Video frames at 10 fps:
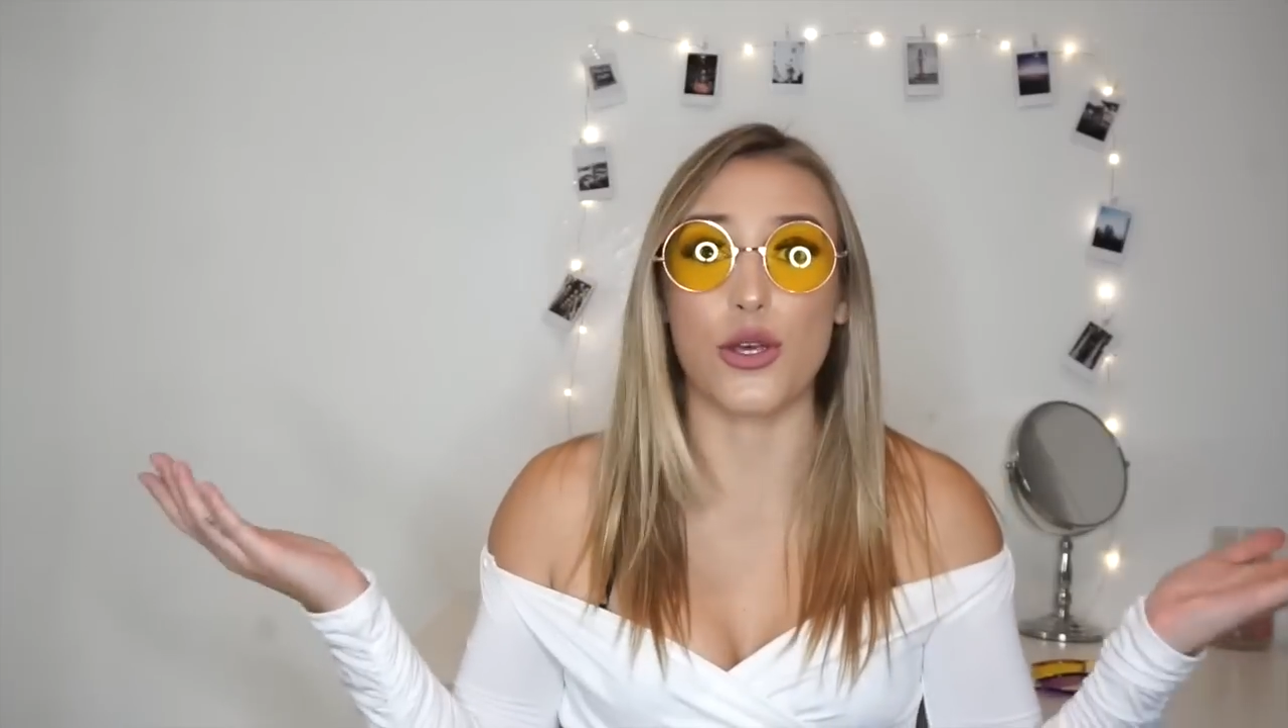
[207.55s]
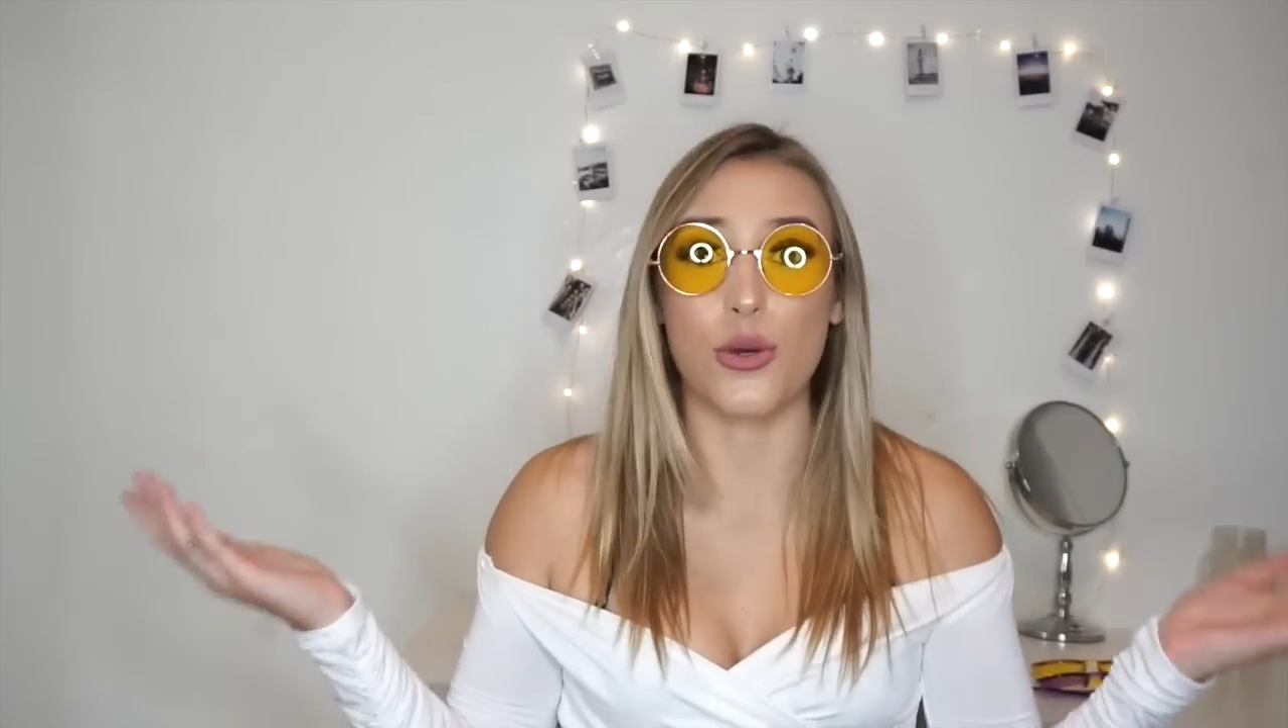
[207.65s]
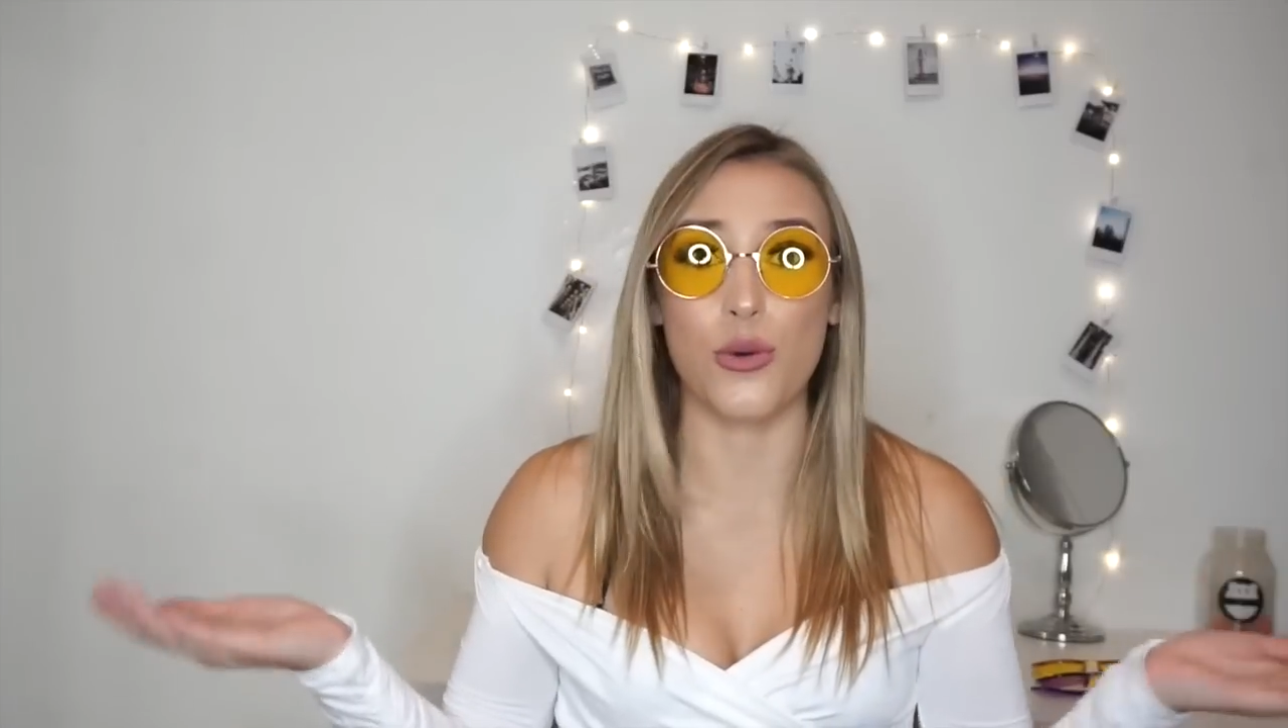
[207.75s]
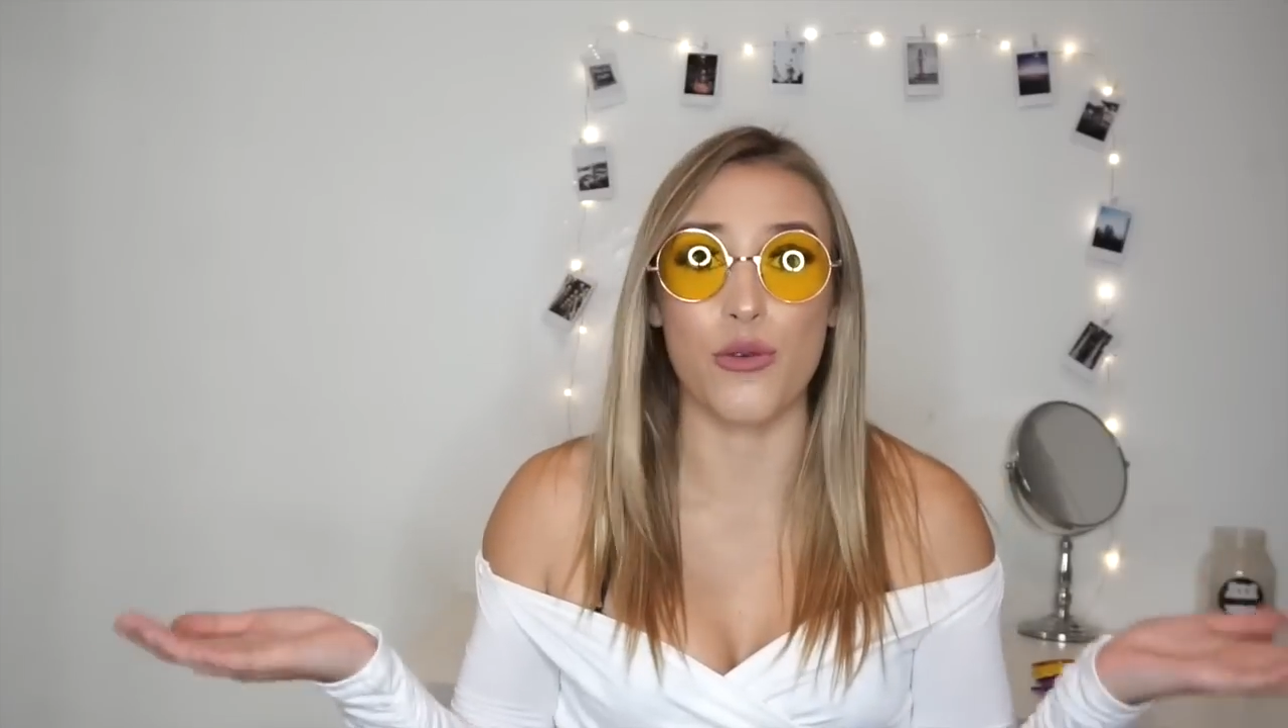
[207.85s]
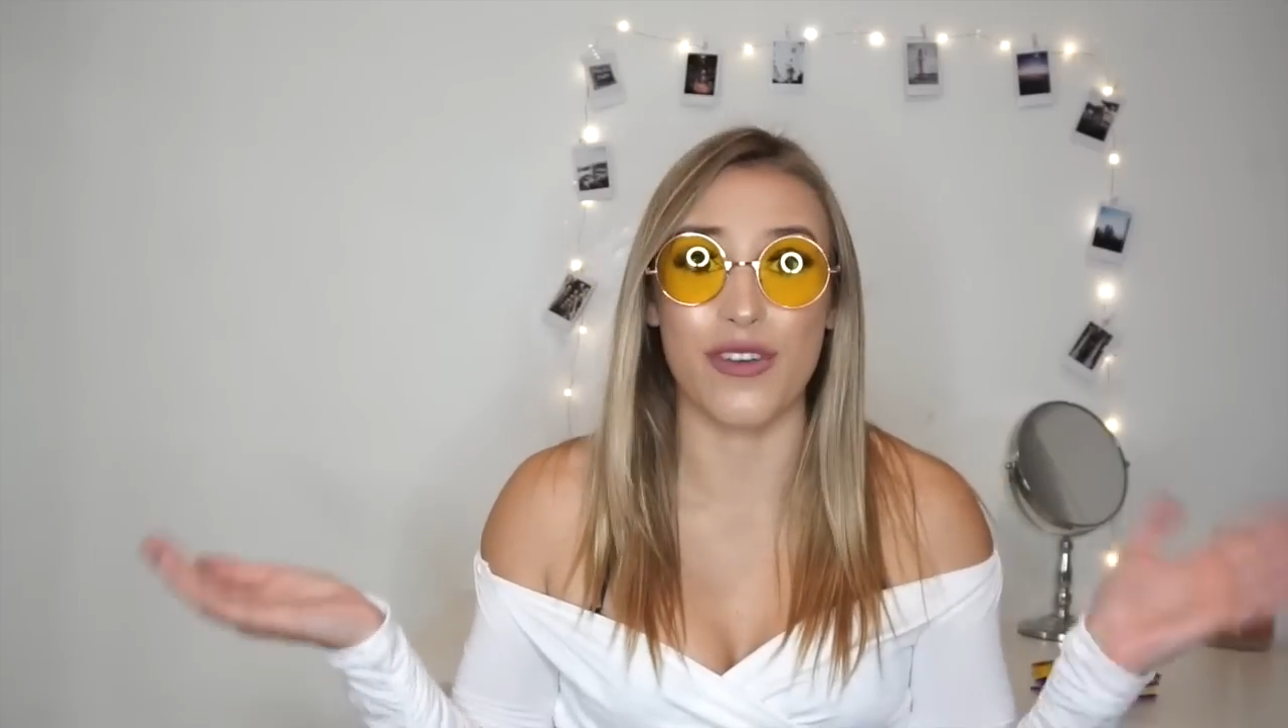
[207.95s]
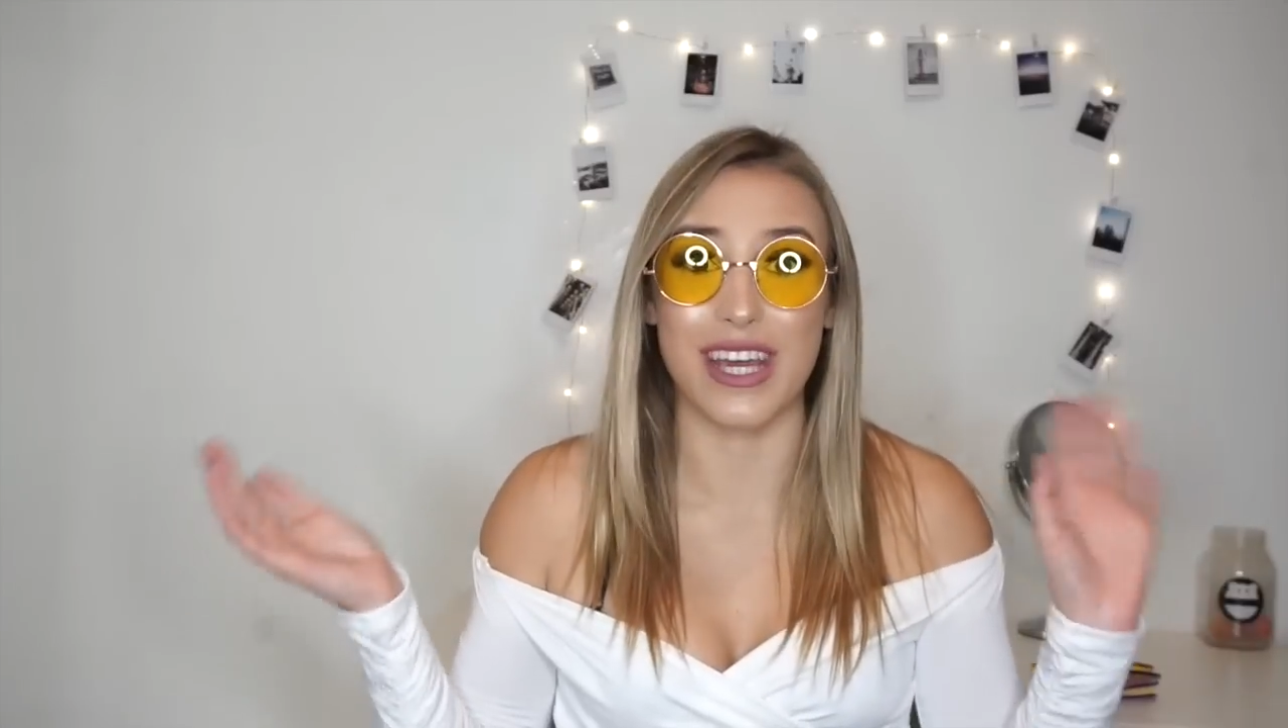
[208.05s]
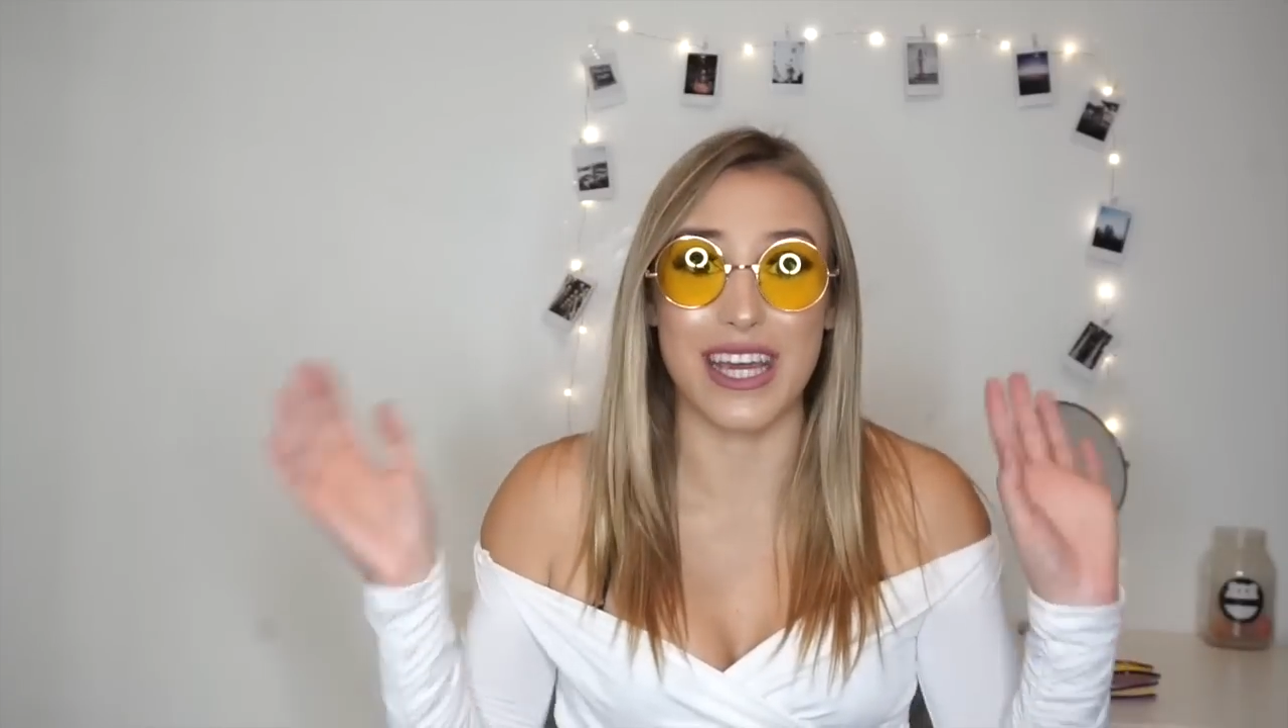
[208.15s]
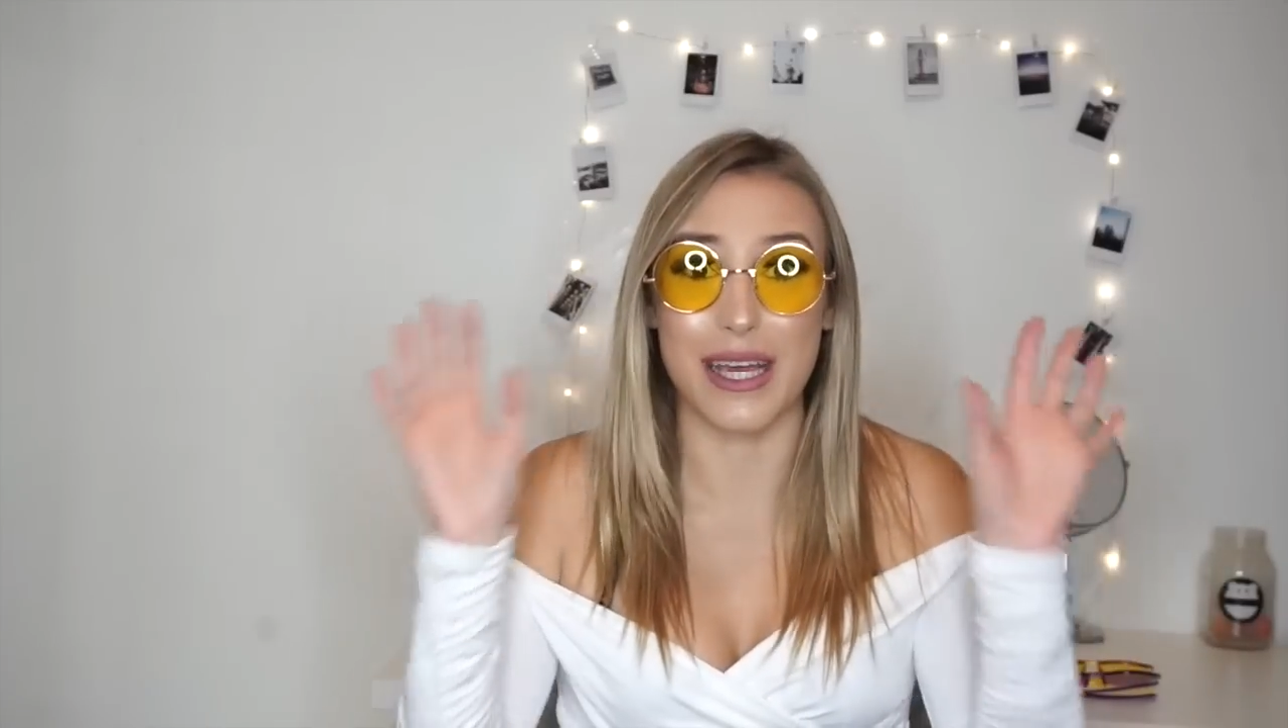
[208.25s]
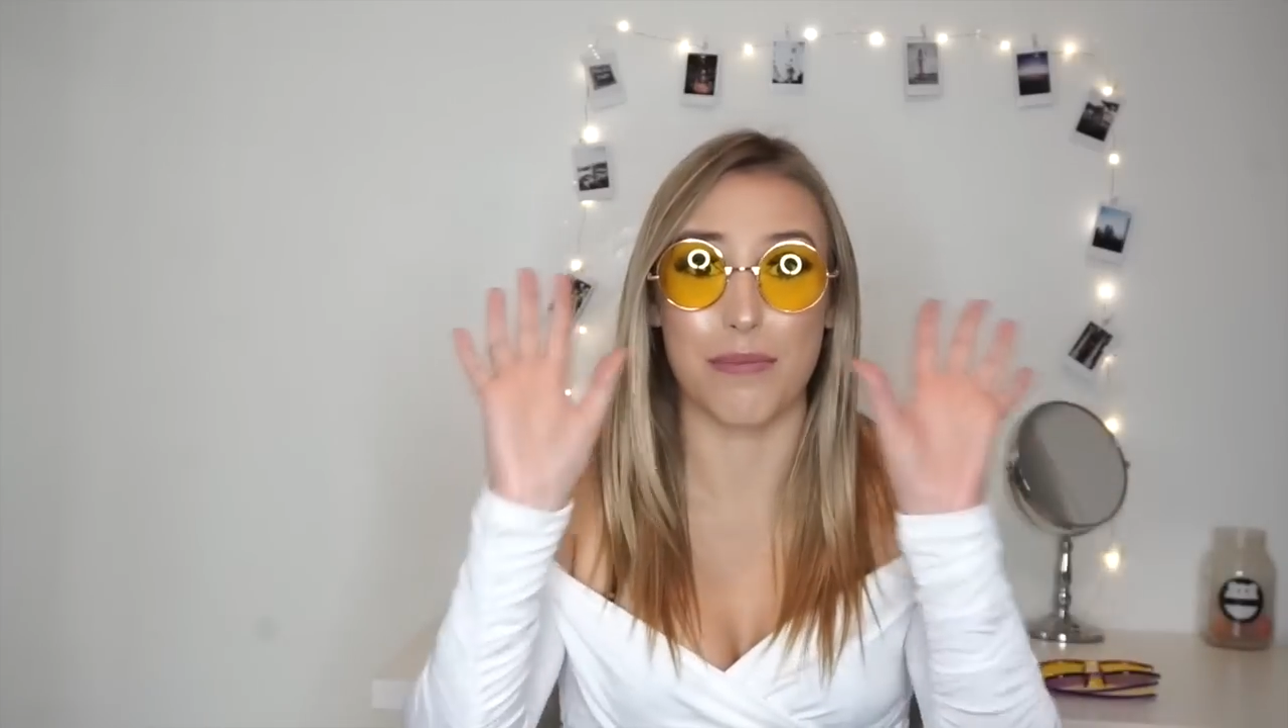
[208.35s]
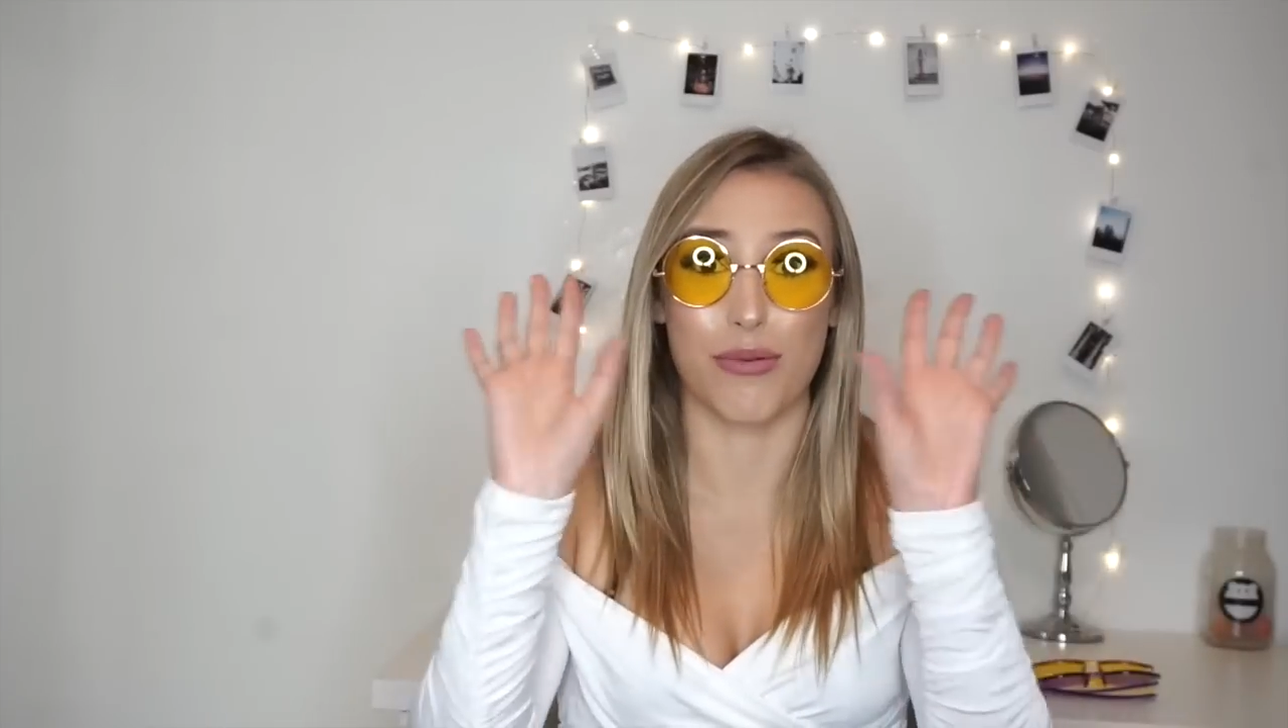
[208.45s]

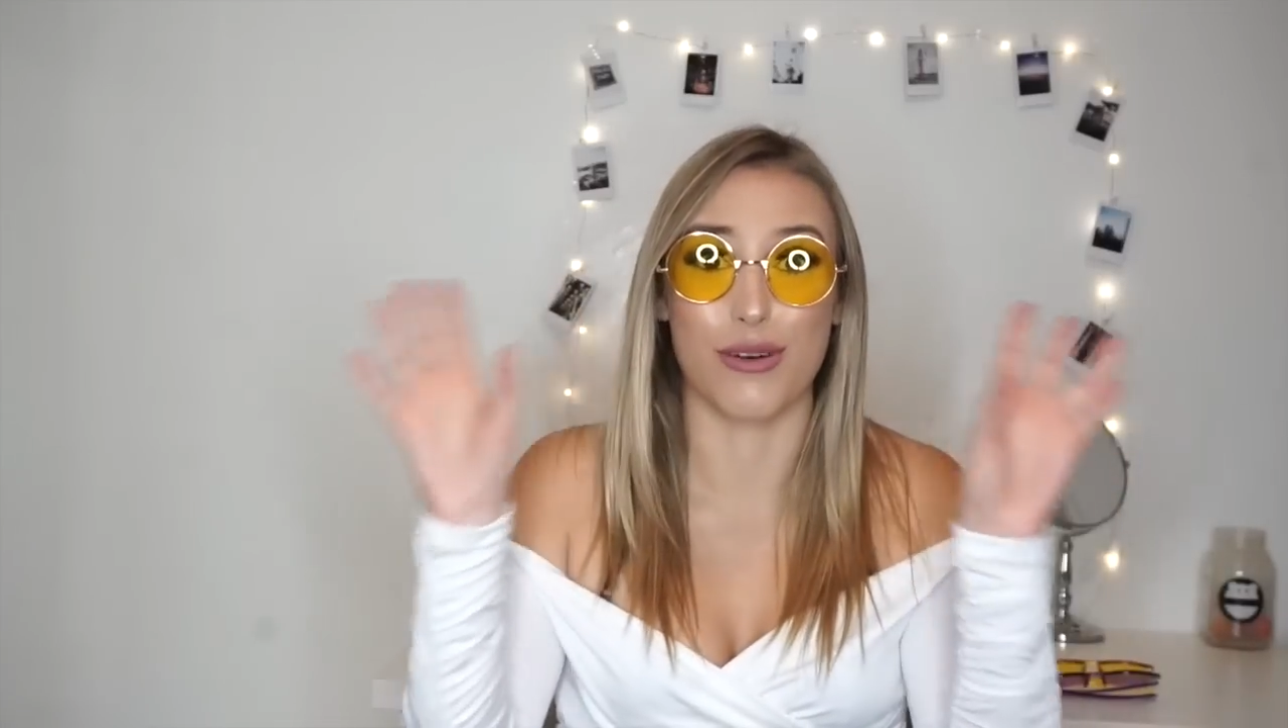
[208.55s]
UV